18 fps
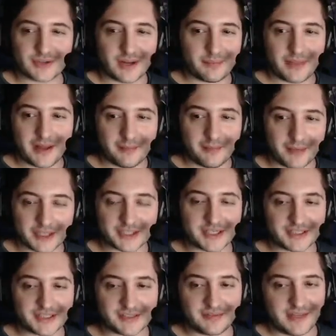that much
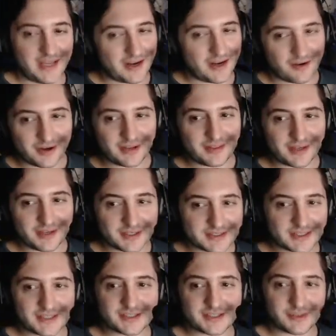because of the area that it's
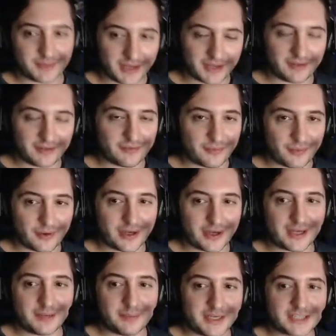in, so we got the
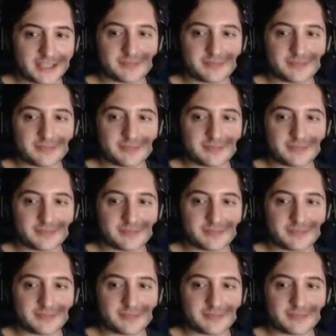480 piece,